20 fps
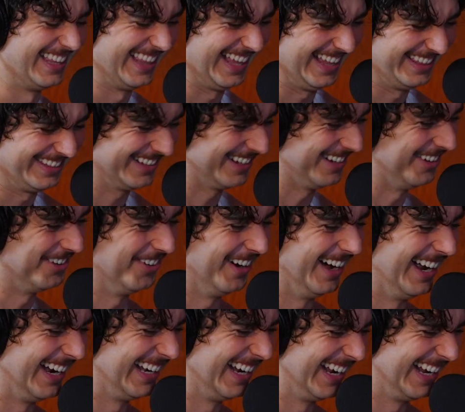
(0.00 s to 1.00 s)
That's a good
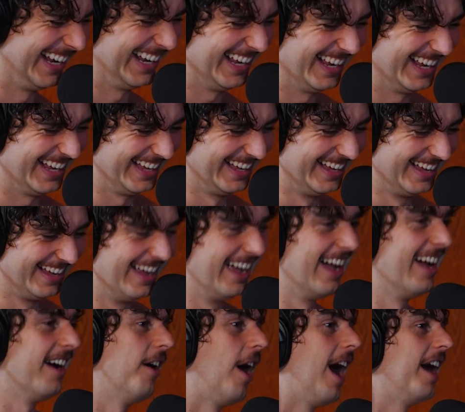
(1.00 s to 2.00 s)
one.
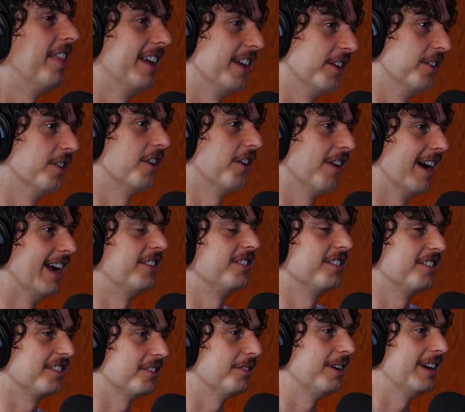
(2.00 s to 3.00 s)
I think you're great
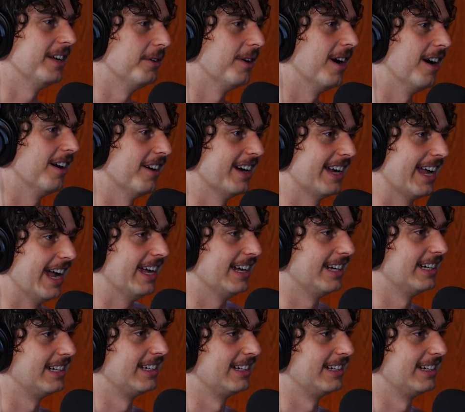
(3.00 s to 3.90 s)
just the way you are. Okay.